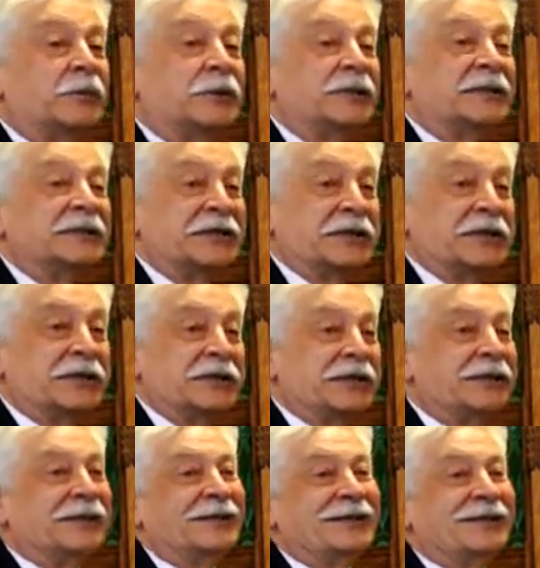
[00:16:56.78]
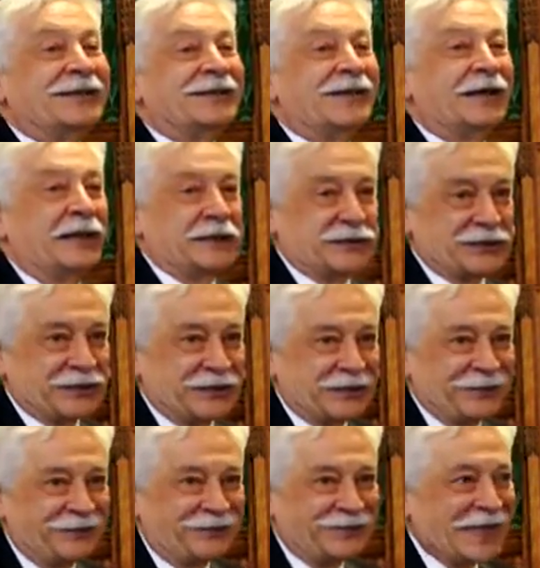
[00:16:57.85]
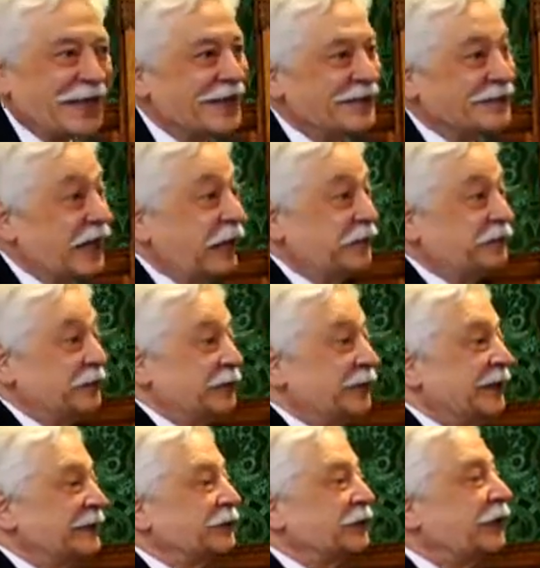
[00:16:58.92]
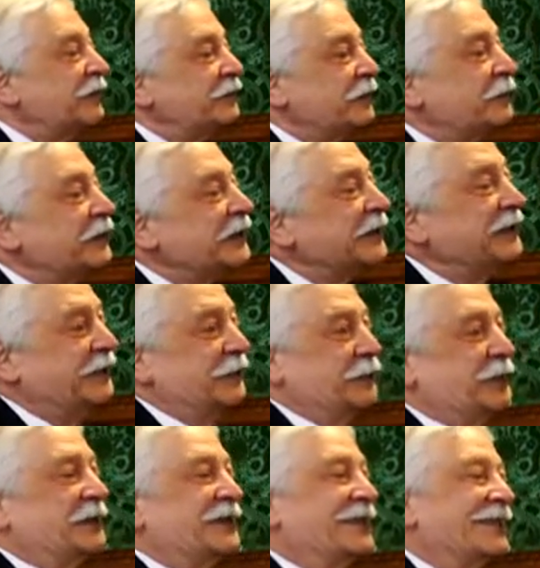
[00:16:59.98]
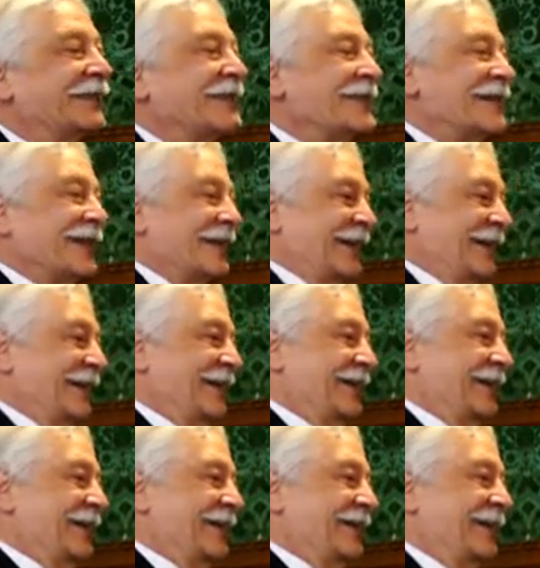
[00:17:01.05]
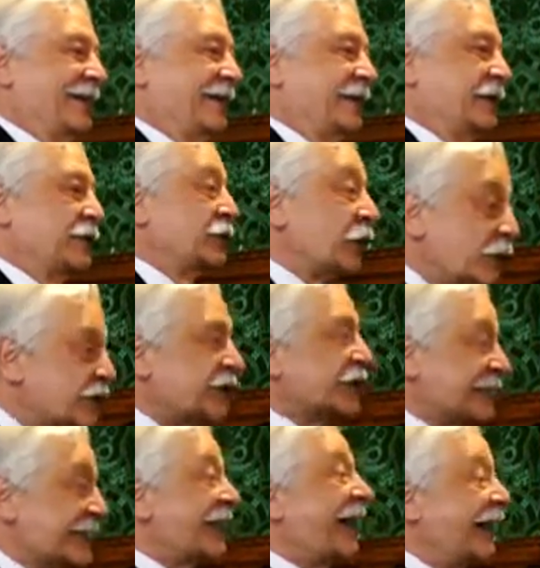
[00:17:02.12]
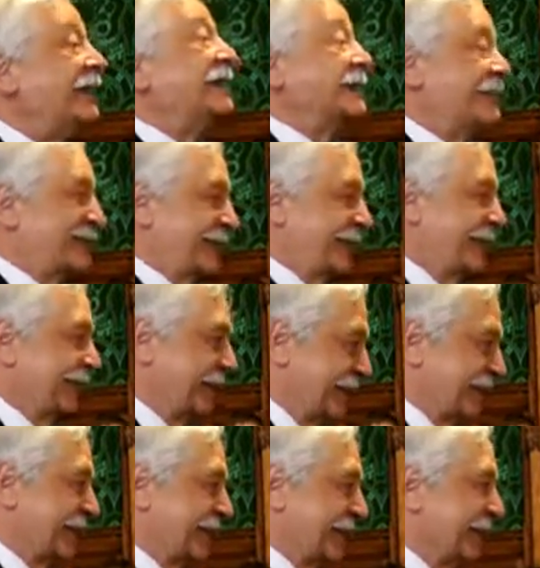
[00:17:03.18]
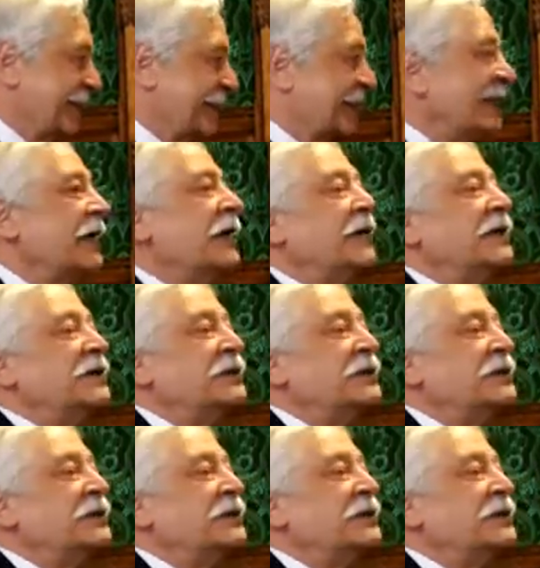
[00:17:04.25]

political culture. Now, if you're at all familiar with social science statistics,